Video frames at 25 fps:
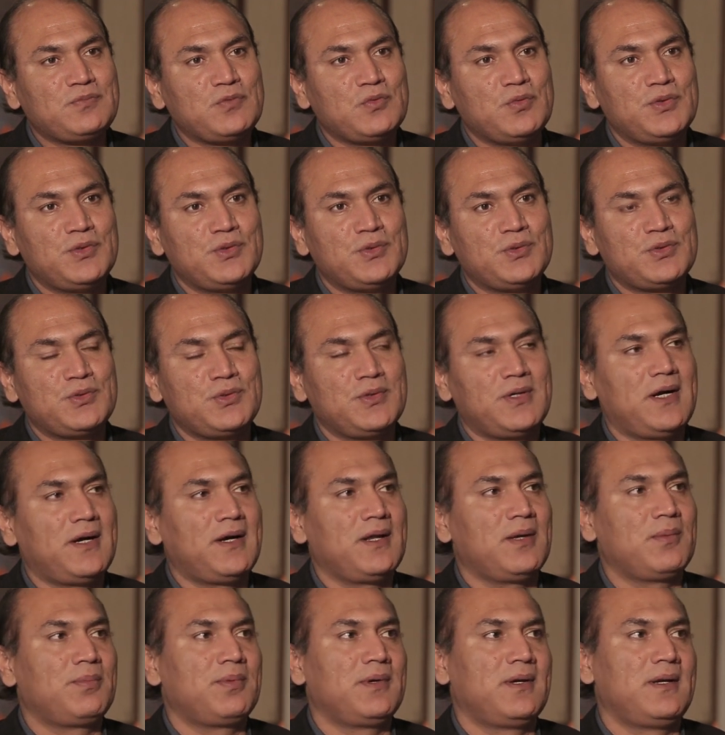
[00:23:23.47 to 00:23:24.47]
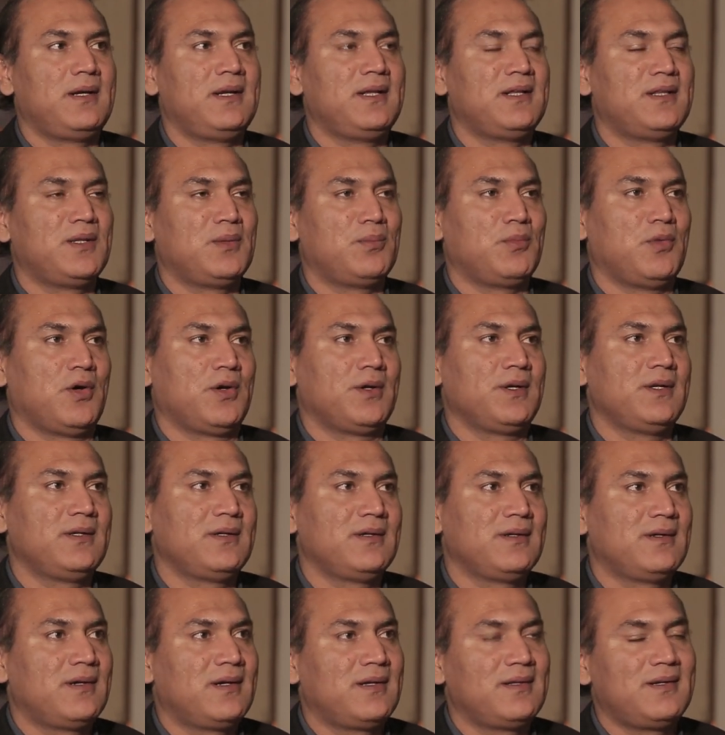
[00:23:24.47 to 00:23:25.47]
We used to get up early in the morning
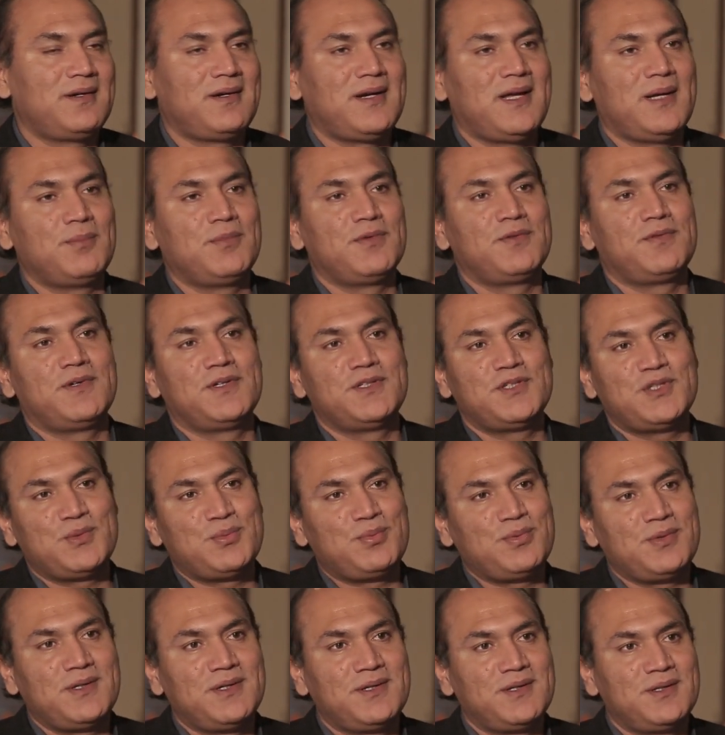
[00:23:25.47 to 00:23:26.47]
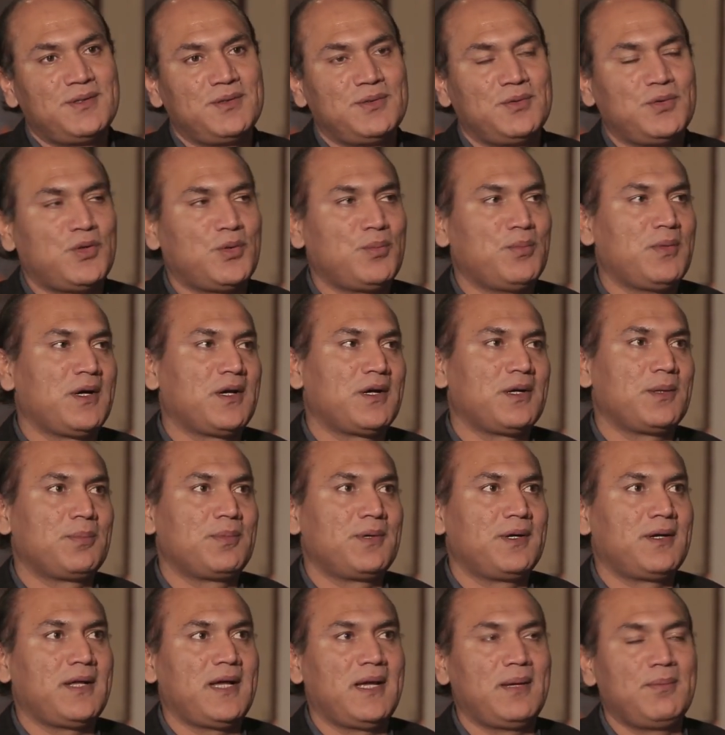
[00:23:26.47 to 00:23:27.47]
at the time of Fajr prayer, or Maghrib
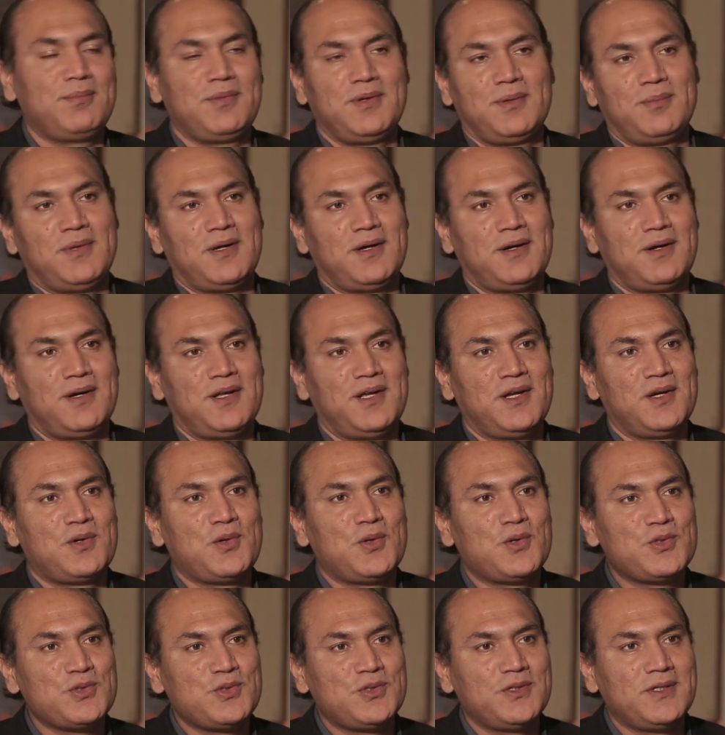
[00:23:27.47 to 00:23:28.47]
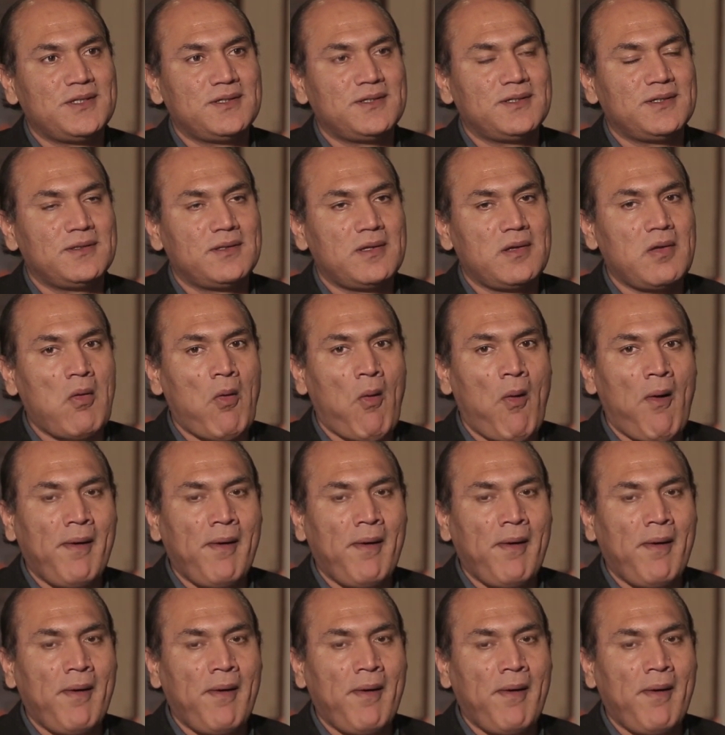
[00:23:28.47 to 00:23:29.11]
ke time pe hamara day close ho jata tha.